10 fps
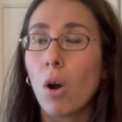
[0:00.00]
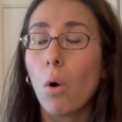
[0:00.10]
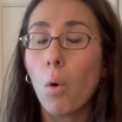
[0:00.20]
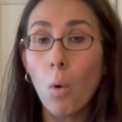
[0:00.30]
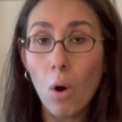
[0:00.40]

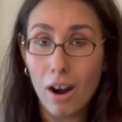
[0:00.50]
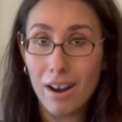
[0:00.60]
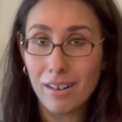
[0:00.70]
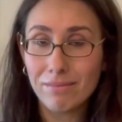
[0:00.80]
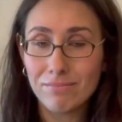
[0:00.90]

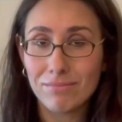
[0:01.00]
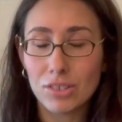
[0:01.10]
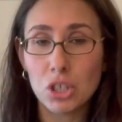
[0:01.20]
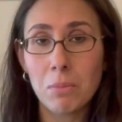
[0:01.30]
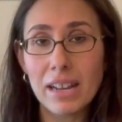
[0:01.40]
or
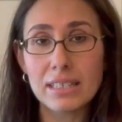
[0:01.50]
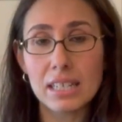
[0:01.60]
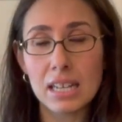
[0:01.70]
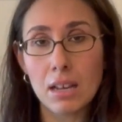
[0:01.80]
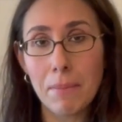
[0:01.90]
you might
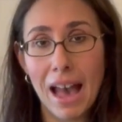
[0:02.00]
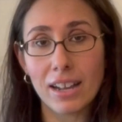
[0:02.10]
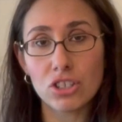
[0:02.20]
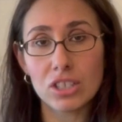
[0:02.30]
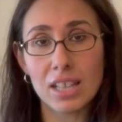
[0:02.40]
see
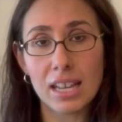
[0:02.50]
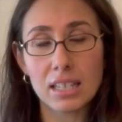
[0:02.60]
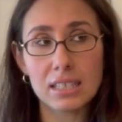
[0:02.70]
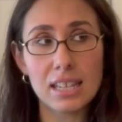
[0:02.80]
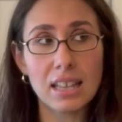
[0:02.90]
packages
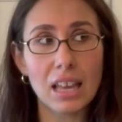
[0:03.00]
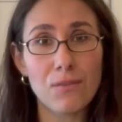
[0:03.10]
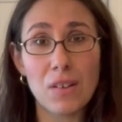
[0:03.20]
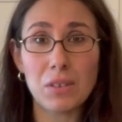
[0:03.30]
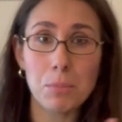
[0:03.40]
that say like
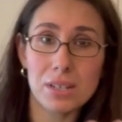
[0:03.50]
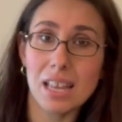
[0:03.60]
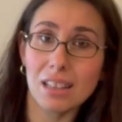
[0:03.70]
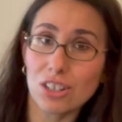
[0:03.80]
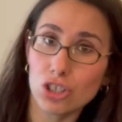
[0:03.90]

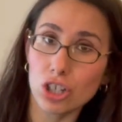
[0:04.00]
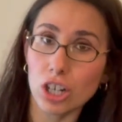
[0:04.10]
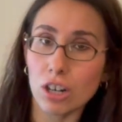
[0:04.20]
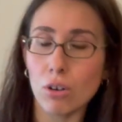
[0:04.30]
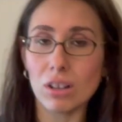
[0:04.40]
50% less
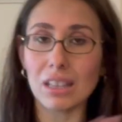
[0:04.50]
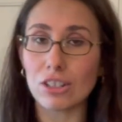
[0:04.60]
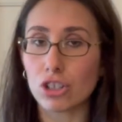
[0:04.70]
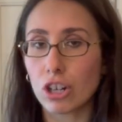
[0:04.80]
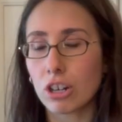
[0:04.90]
sugar or less
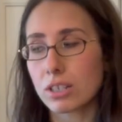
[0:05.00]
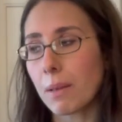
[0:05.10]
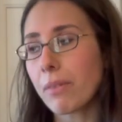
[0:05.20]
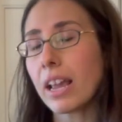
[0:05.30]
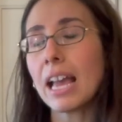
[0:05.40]
sugar or
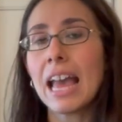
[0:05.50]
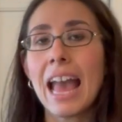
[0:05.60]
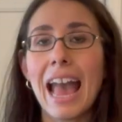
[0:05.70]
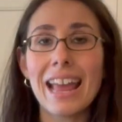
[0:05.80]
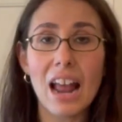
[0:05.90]
something.
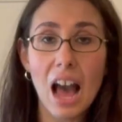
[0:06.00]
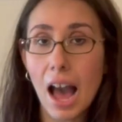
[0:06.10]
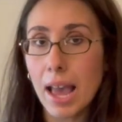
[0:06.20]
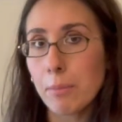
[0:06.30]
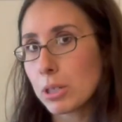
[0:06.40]
And
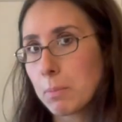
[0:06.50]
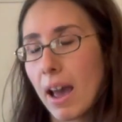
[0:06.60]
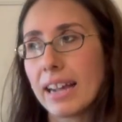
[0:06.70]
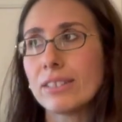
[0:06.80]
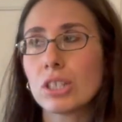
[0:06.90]
I was
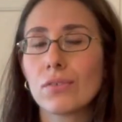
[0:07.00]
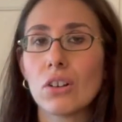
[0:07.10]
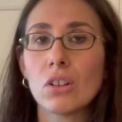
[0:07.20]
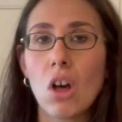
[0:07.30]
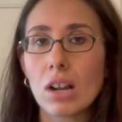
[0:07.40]
buying those for
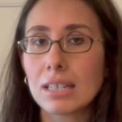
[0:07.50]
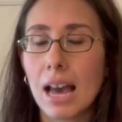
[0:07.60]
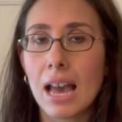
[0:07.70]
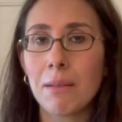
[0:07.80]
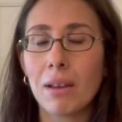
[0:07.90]
a long
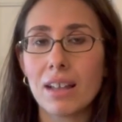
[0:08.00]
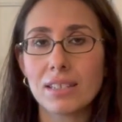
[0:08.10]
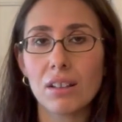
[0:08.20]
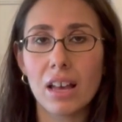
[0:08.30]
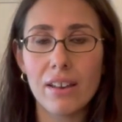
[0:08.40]
time
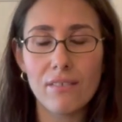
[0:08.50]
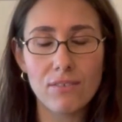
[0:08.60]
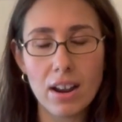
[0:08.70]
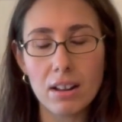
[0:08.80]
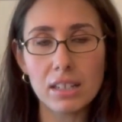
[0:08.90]
until I
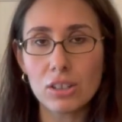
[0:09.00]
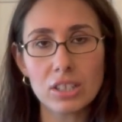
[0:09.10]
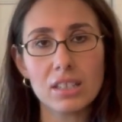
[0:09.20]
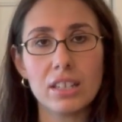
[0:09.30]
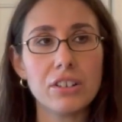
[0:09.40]
finally looked
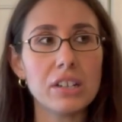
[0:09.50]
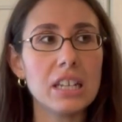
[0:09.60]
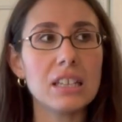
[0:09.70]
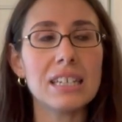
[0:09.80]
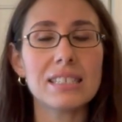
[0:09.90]
at the
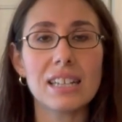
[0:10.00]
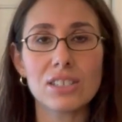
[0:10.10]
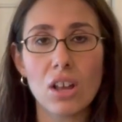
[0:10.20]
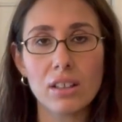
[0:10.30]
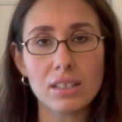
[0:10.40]
ingredient list and
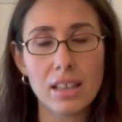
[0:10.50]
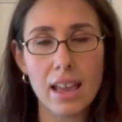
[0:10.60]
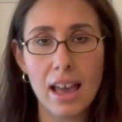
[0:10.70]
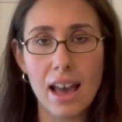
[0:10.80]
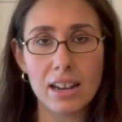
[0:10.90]
saw that they
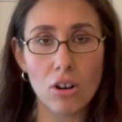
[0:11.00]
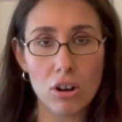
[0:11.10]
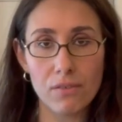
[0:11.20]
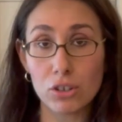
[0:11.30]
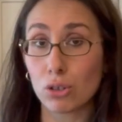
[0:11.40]
had an
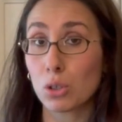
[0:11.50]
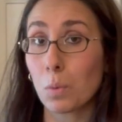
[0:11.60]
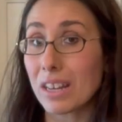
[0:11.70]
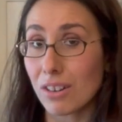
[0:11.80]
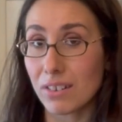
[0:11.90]
artificial
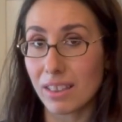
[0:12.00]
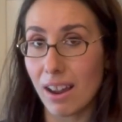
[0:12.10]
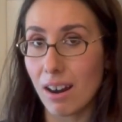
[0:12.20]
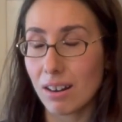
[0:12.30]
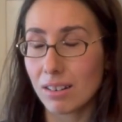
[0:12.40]
sweetener in
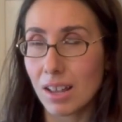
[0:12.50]
there.